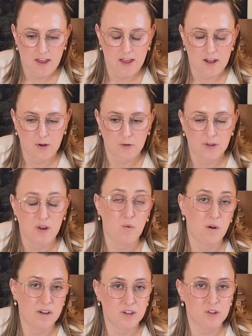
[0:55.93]
and only
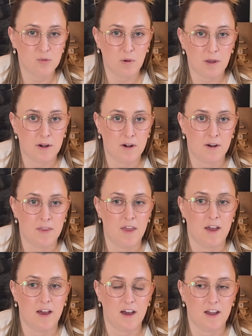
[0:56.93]
one sweater
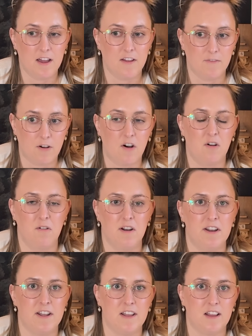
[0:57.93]
that I have
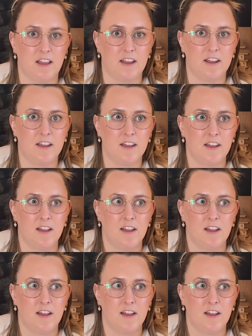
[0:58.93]
already like